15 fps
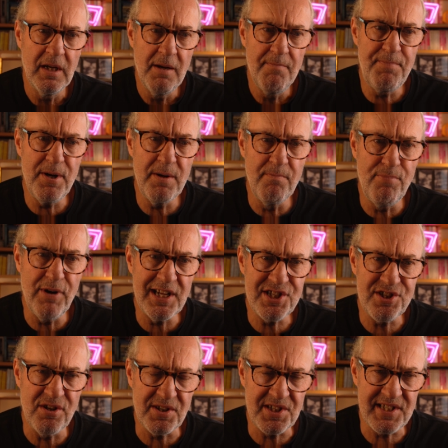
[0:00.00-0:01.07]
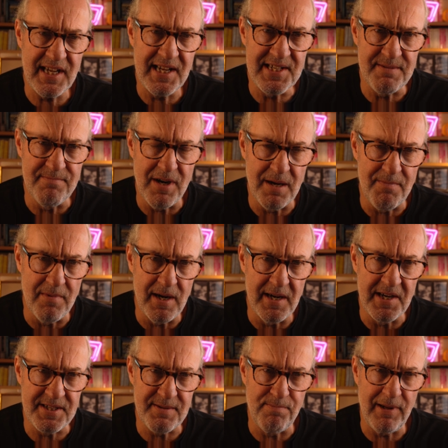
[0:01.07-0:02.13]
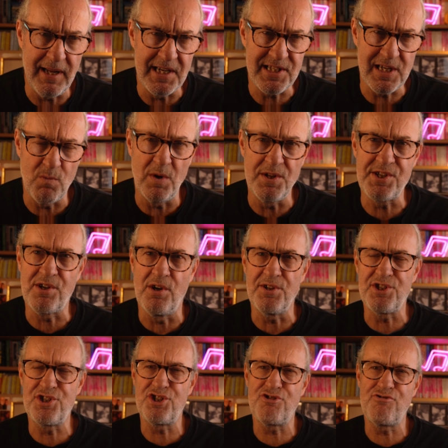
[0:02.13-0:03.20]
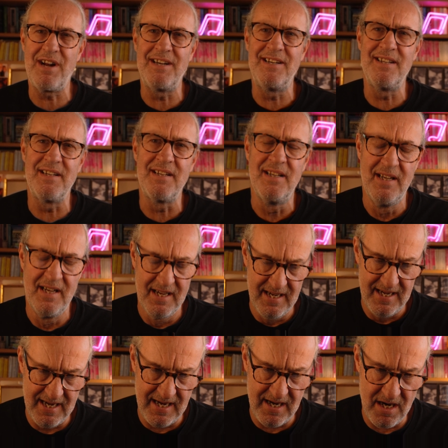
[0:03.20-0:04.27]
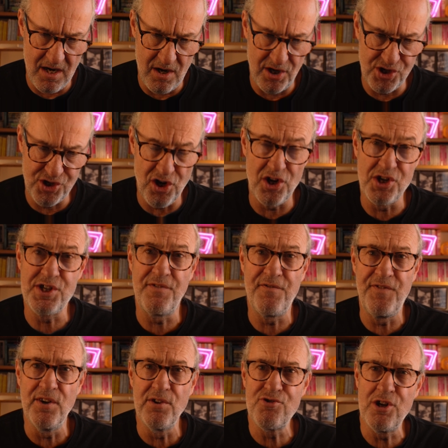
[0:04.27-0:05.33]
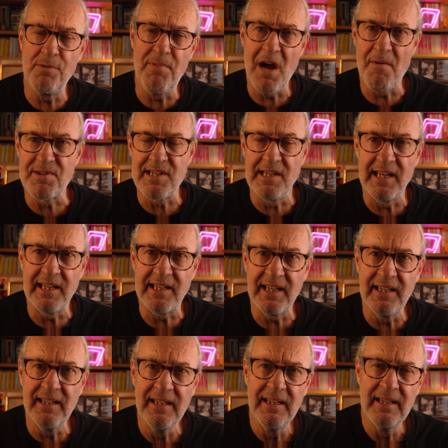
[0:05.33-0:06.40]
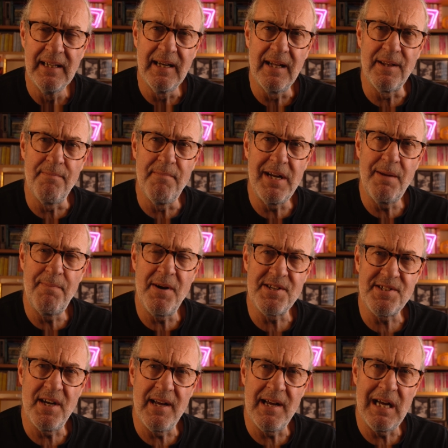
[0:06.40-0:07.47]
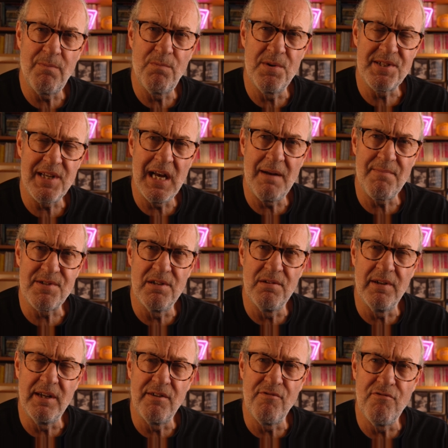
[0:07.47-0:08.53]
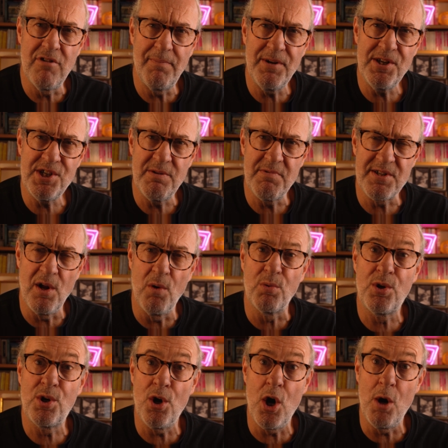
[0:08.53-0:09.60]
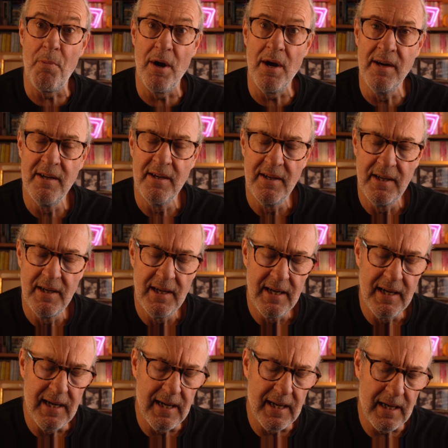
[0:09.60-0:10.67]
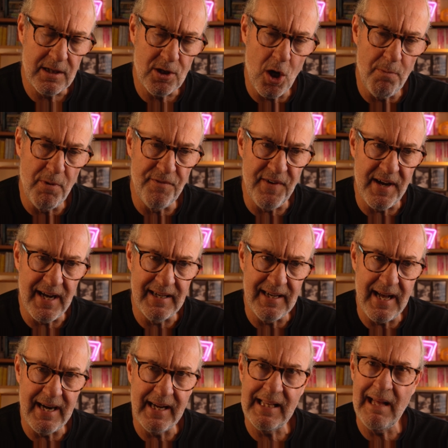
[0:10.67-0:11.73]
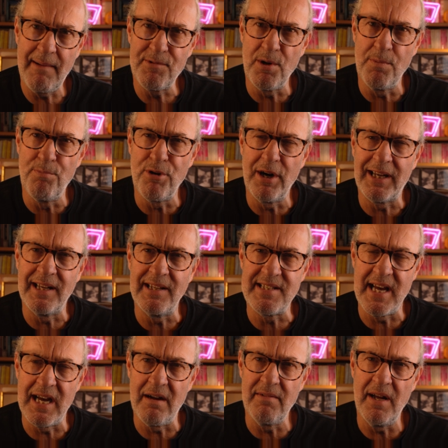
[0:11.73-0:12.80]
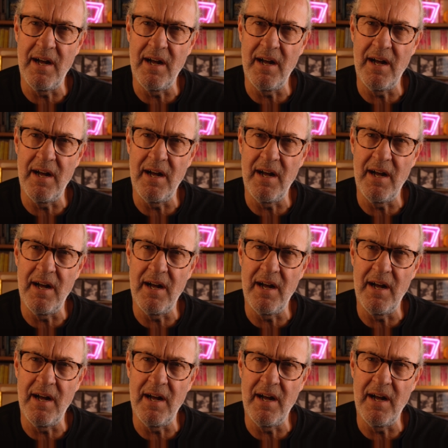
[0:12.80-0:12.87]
Burton Bradstock stands in my mind as a place I once got stranded on a geology field trip I was leading. And the minibus I had was absolutely rubbish. It was an old commer van, and it kept on breaking down.